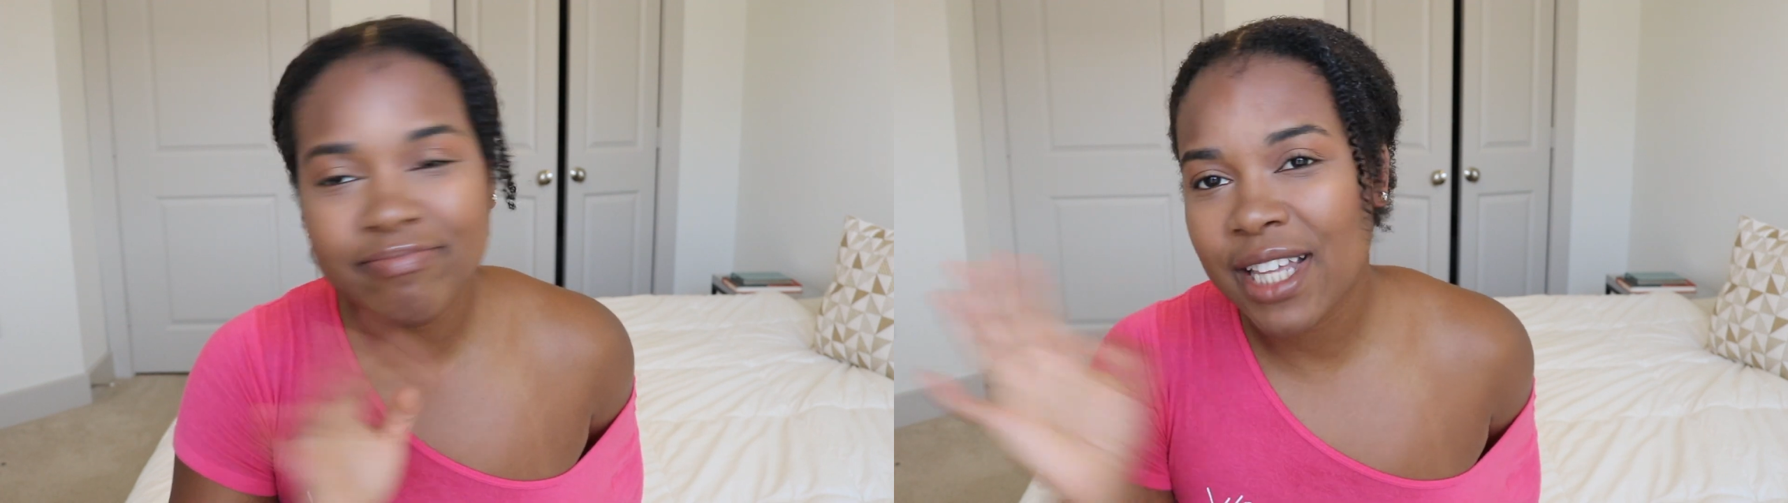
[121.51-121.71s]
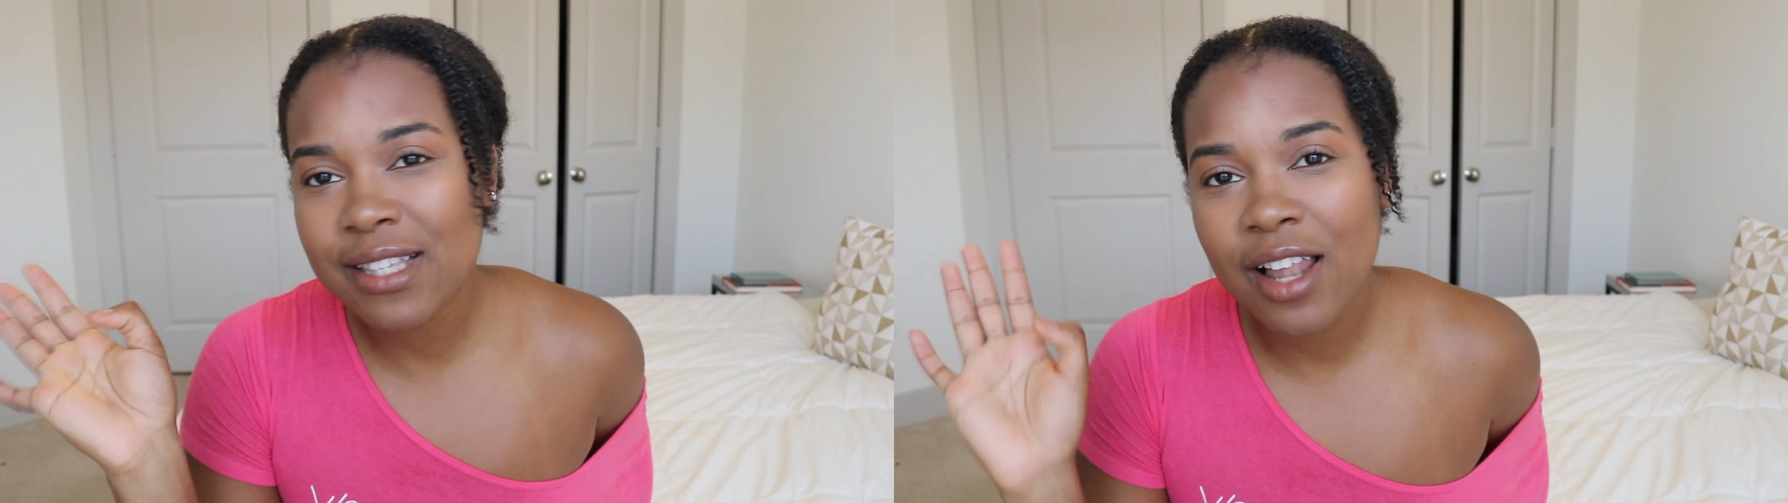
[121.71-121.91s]

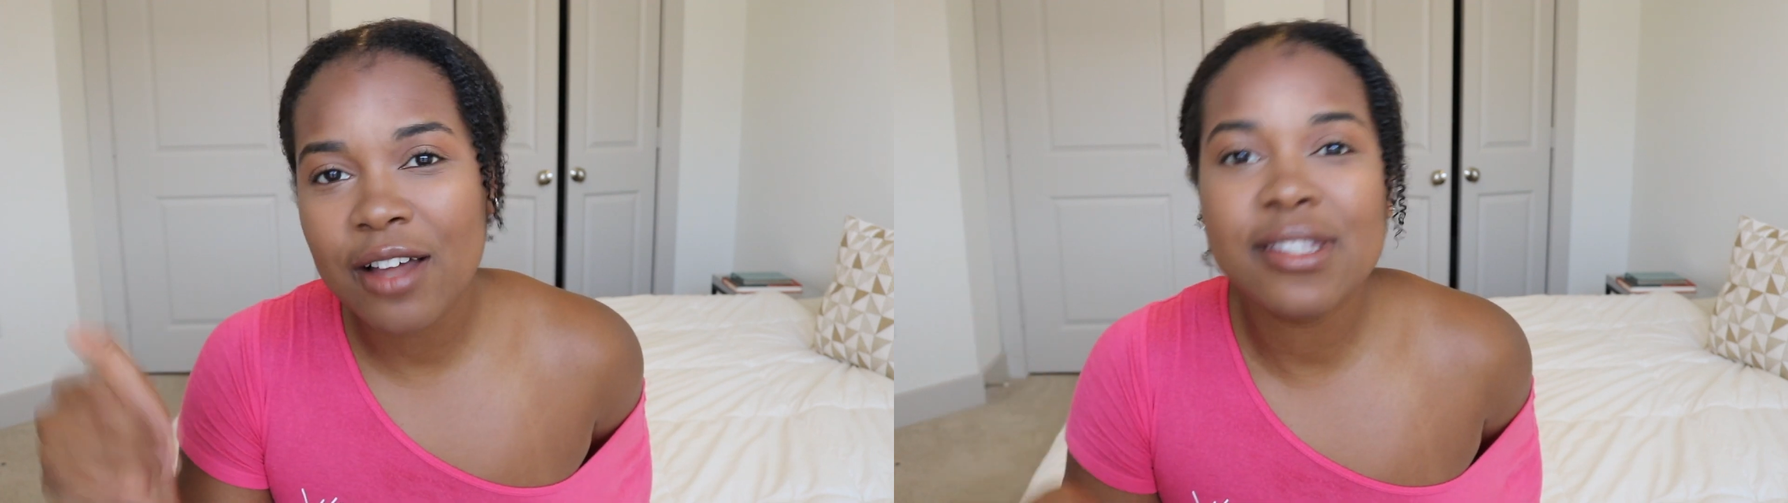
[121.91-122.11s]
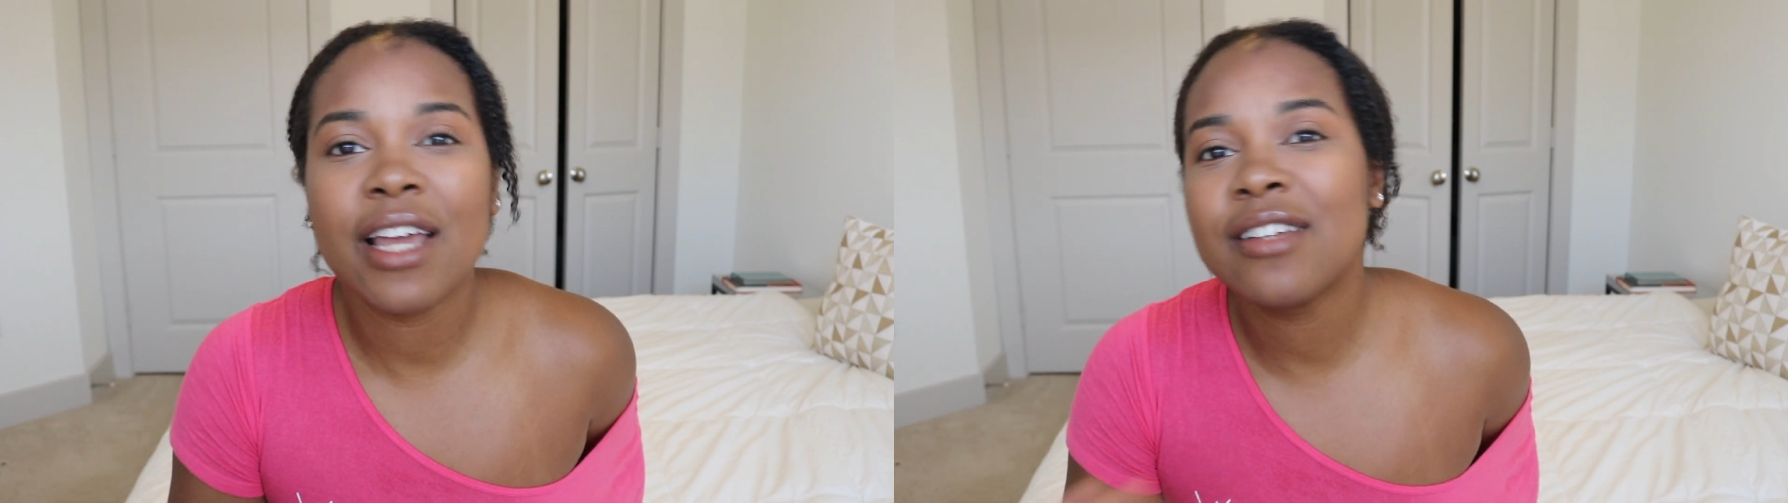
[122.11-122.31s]
That's all
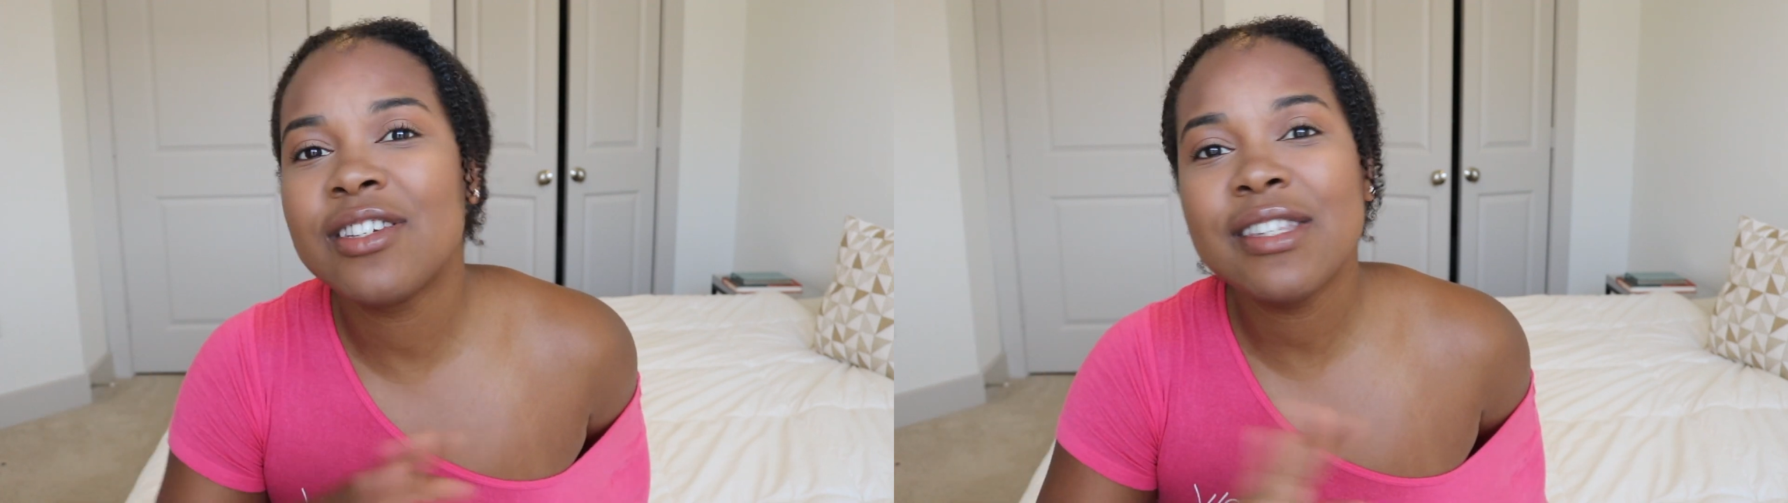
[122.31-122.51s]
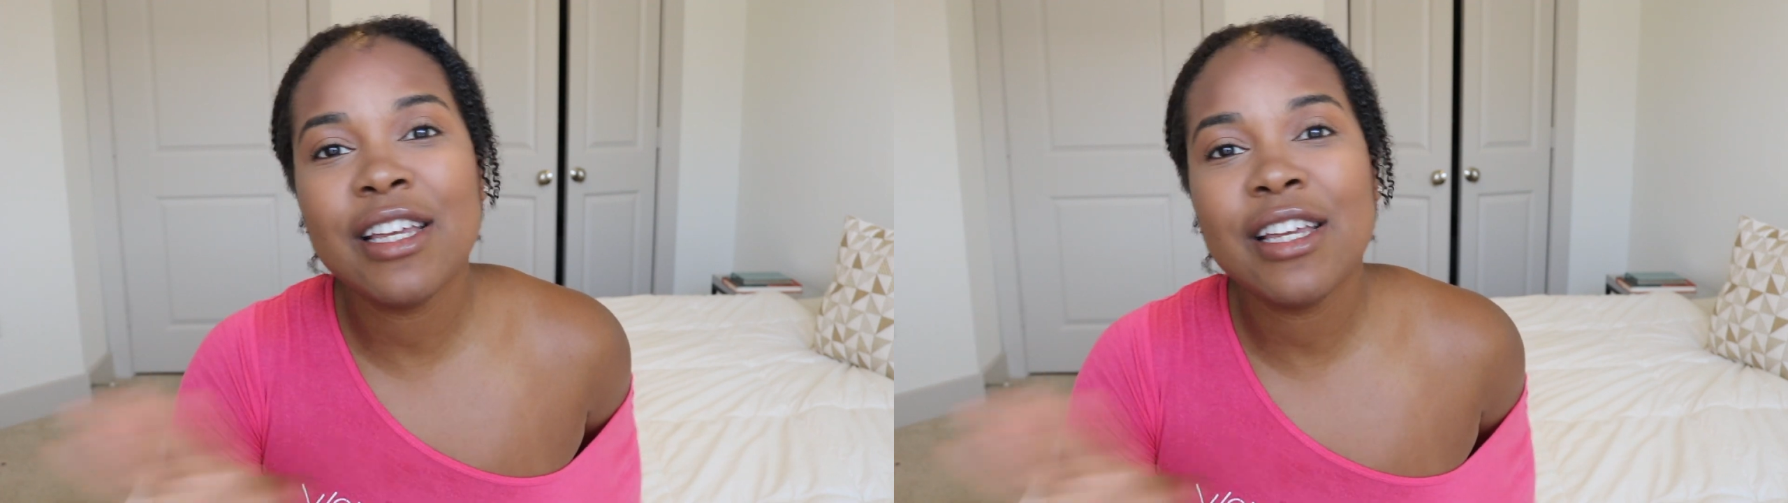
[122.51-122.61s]
I'll say. It's just